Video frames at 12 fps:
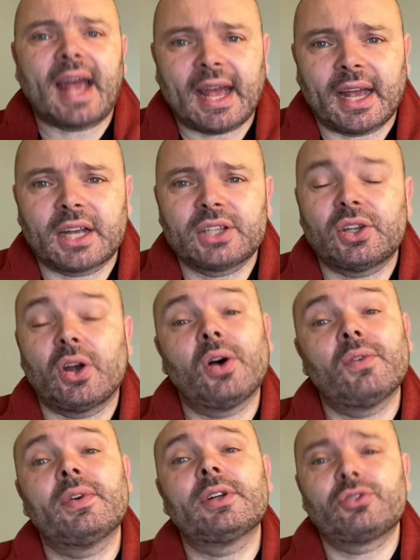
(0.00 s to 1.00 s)
act
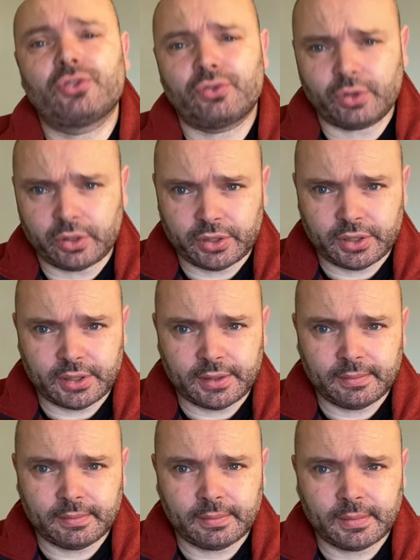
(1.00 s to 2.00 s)
of trust.
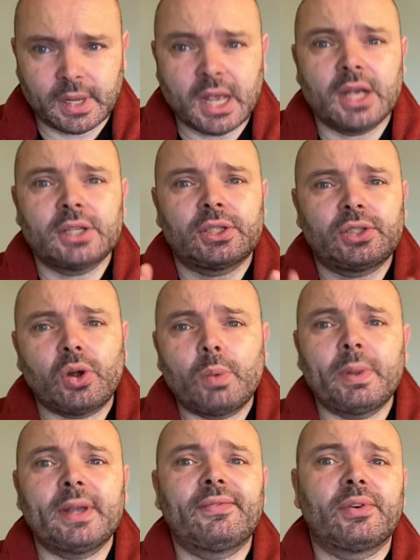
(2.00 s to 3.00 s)

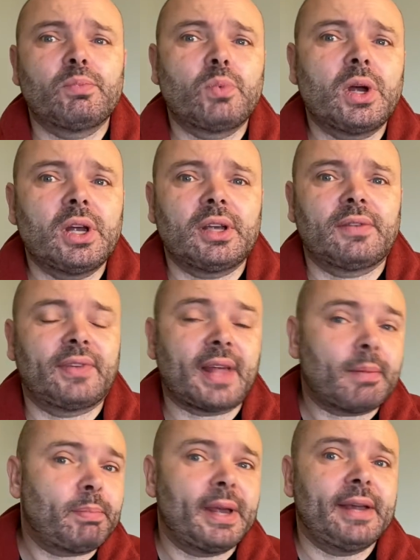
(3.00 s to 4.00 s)
Stopping from work for
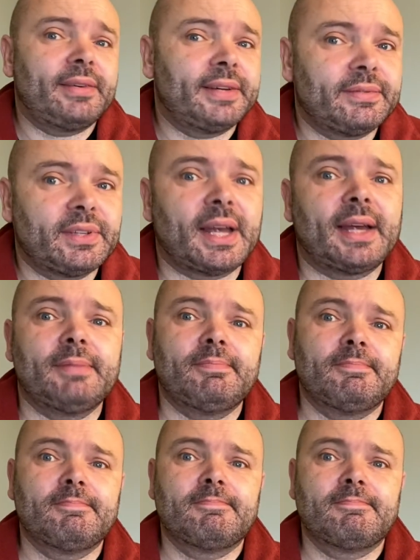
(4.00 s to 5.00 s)
that period of time,
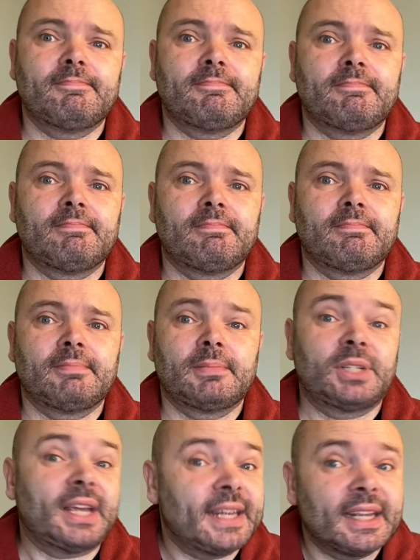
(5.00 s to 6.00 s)

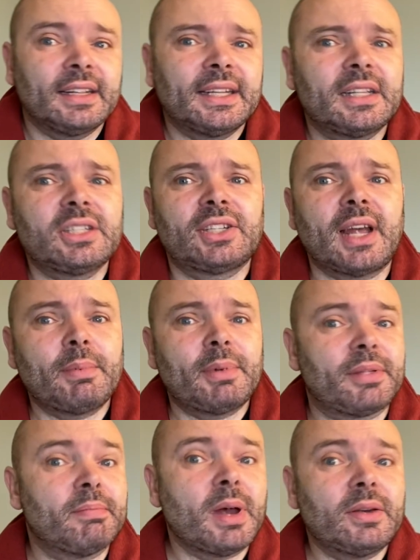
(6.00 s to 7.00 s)
taking a little Sabbath
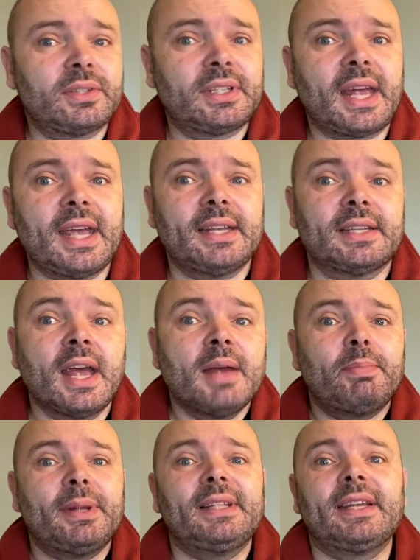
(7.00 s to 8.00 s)
most days,
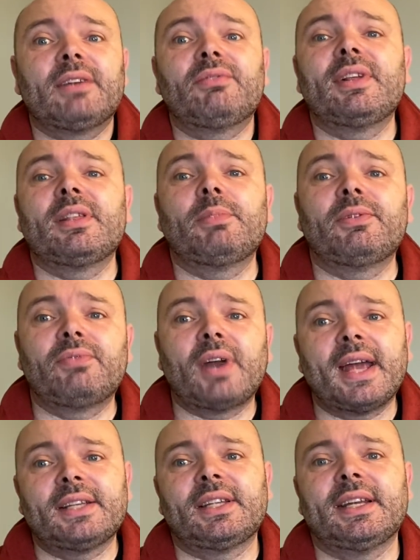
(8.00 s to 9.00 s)
building a rhythm of
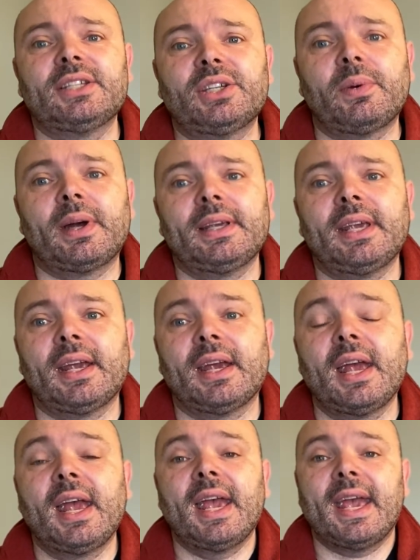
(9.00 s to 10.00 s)
rest into our year
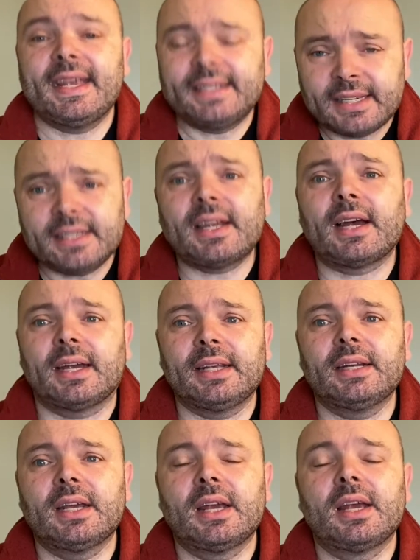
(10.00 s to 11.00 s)
is a sign
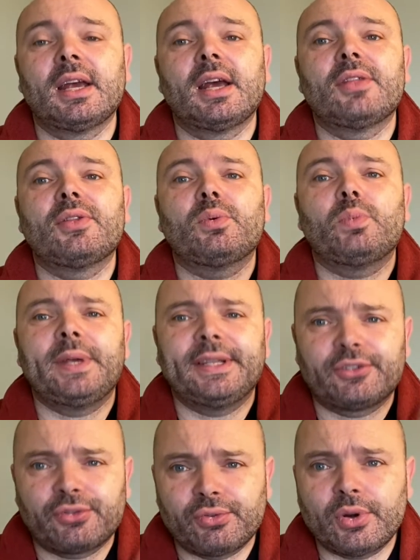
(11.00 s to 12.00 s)
that we
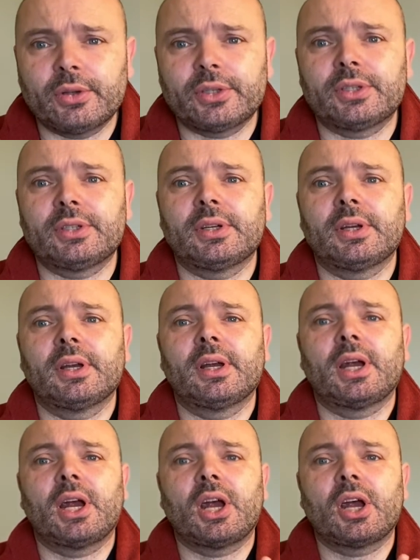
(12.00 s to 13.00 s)
trust
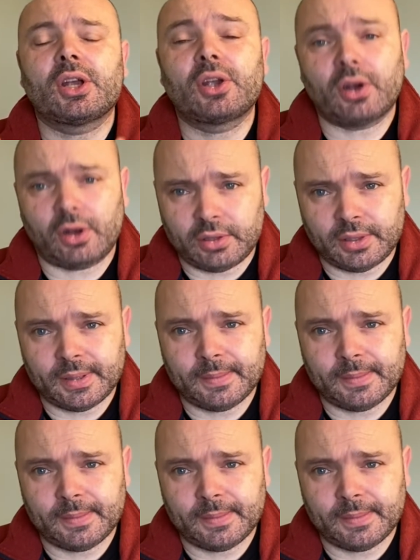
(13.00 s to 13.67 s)
God.